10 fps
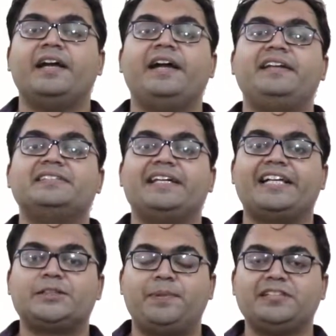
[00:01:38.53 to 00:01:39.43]
It is
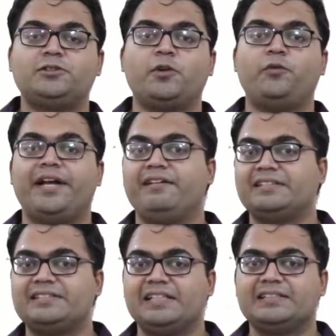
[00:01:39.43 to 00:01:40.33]
expressed on
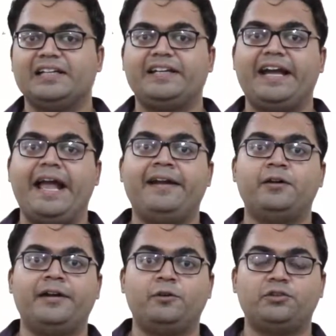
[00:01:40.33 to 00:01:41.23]
various cells like the
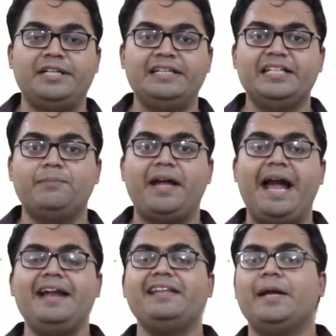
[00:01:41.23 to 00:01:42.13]
endothelium
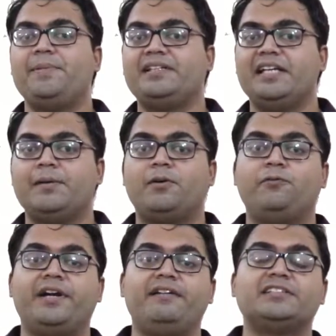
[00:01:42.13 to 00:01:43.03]
and the epithelium
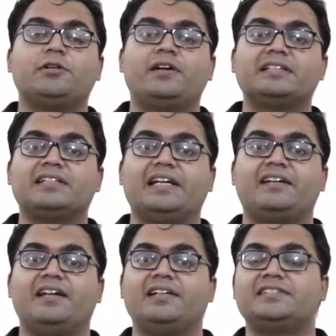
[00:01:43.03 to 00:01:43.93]
of various organs like
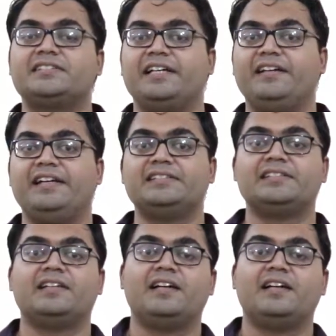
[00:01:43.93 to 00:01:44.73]
lungs, kidneys,